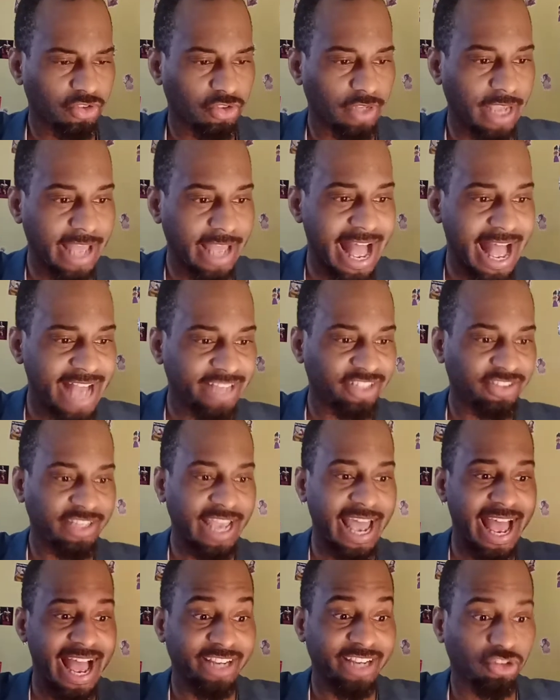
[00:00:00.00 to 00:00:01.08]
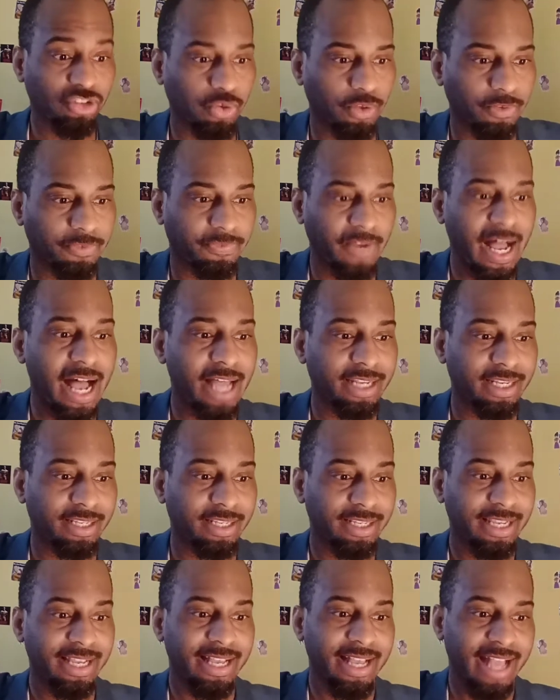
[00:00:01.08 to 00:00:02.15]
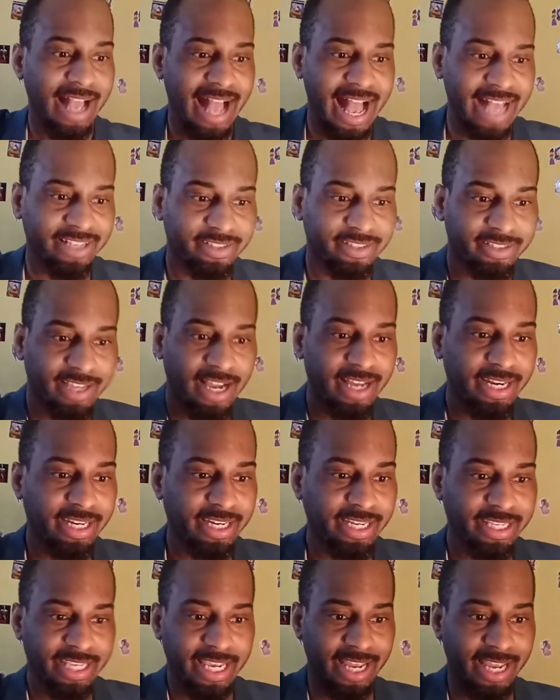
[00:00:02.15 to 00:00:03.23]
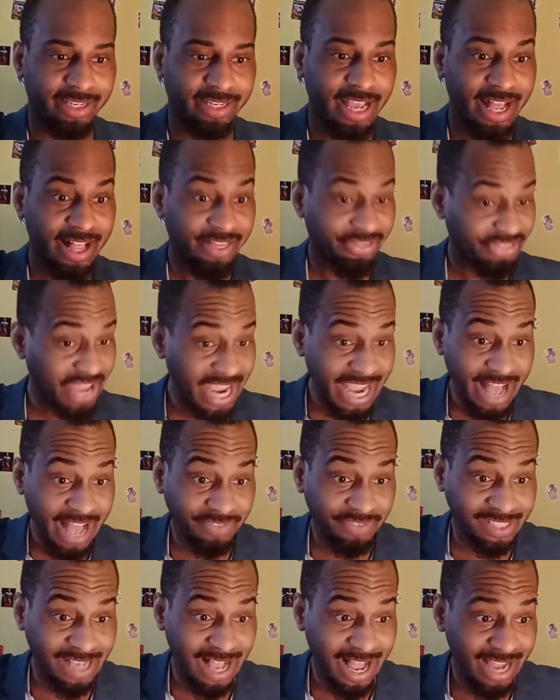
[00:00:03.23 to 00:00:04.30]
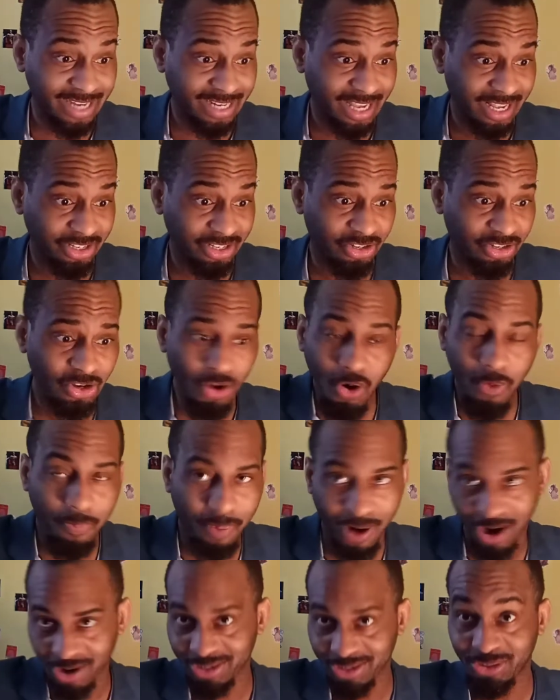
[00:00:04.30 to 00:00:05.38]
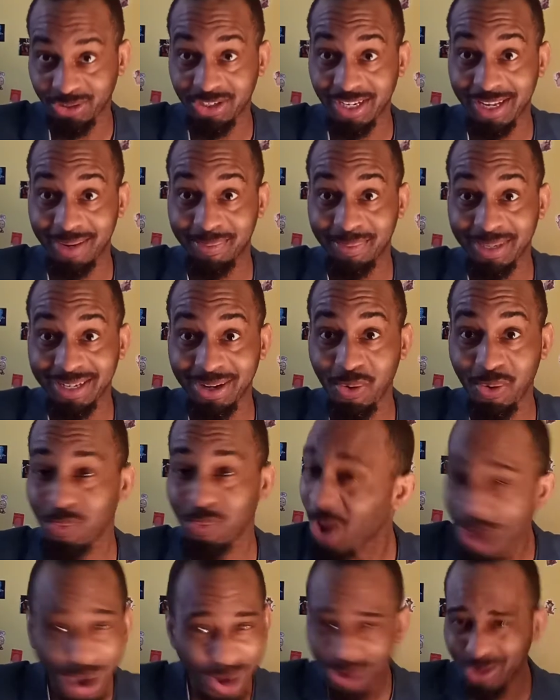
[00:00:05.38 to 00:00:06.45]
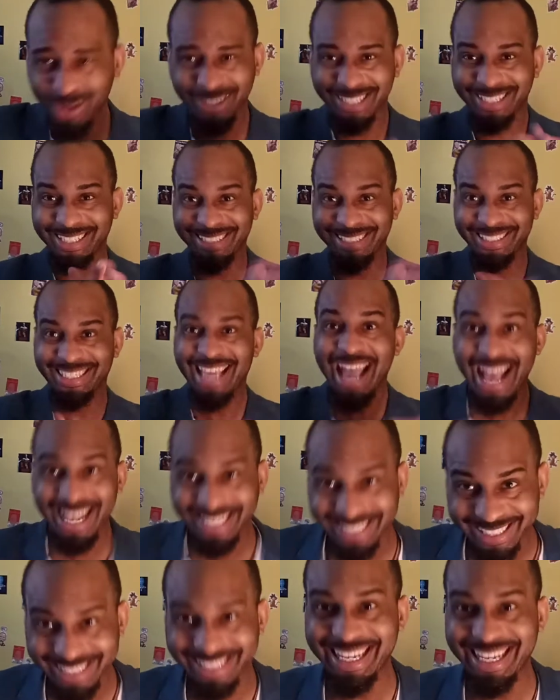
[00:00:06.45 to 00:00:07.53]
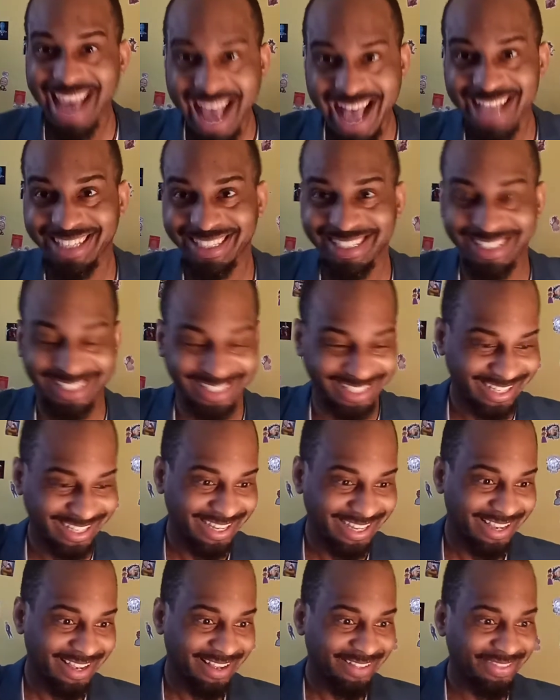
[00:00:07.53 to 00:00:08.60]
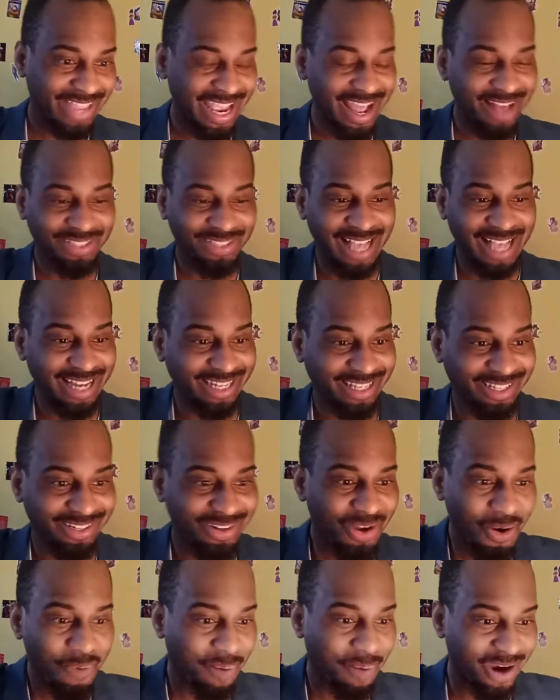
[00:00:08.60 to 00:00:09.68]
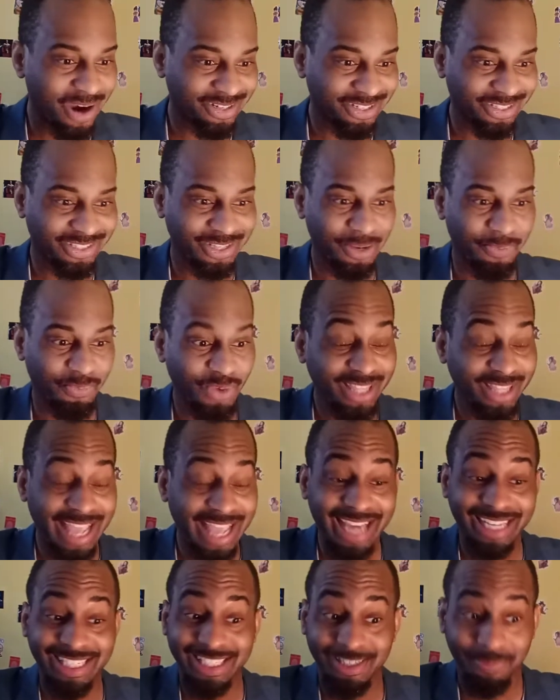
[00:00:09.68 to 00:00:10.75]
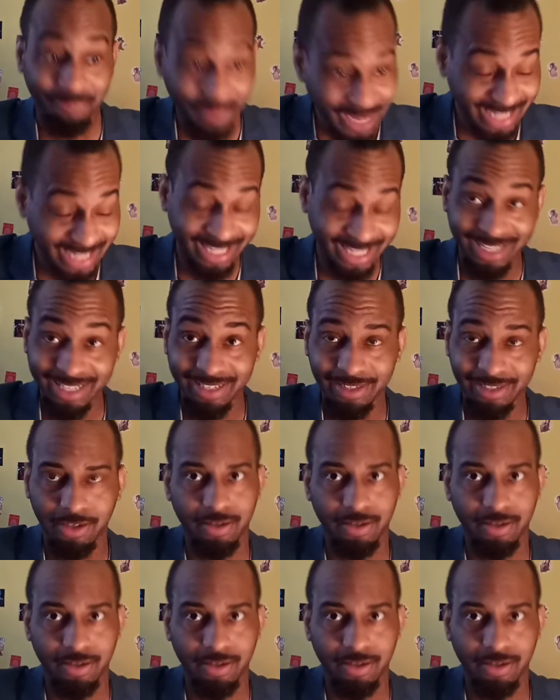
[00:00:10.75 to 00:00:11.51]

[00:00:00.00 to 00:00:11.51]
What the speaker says: Hashtag Travala has done it again. They have signed a new partnership. Woo! Yes! They have signed a new partnership with Expedia,